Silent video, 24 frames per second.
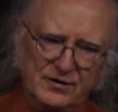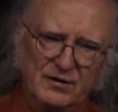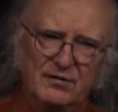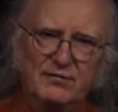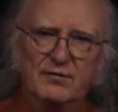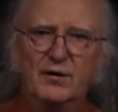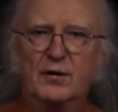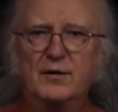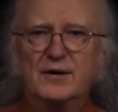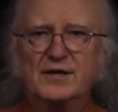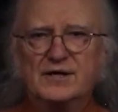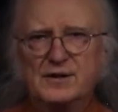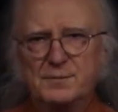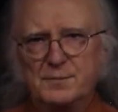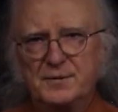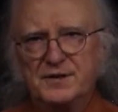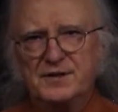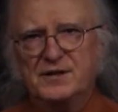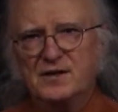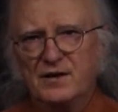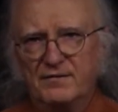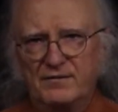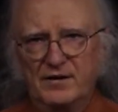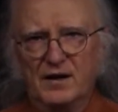They're very
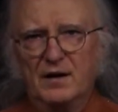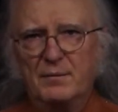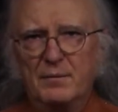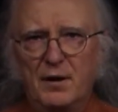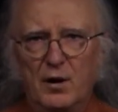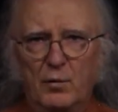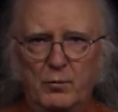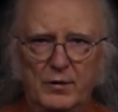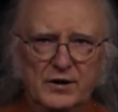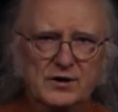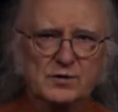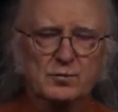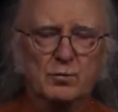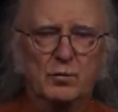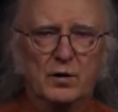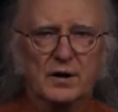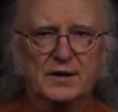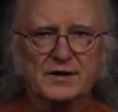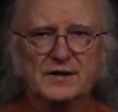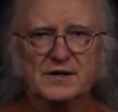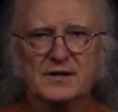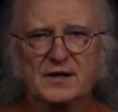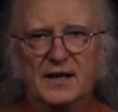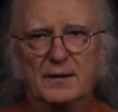specific about which
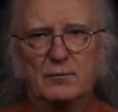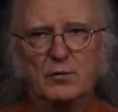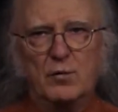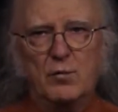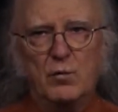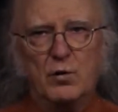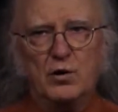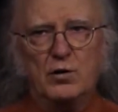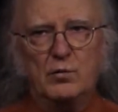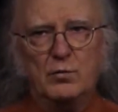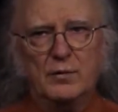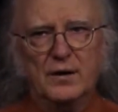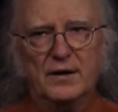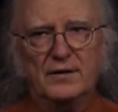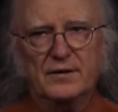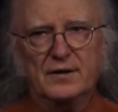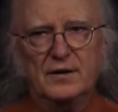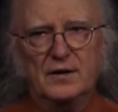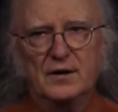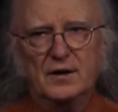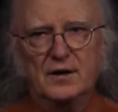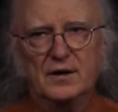ones they will work with.